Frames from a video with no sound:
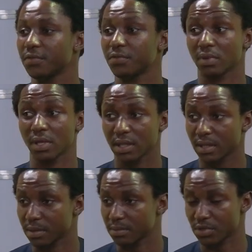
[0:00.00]
like
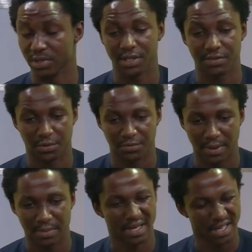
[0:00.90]
Society for
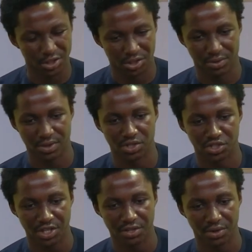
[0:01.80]
Family, NGOs in
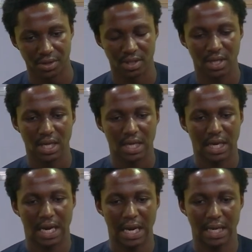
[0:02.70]
general.
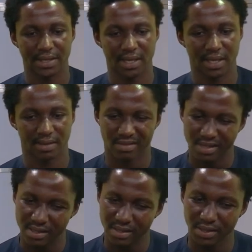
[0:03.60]
And then
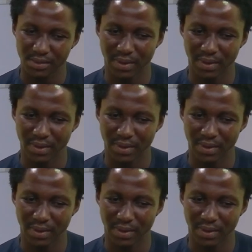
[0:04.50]
still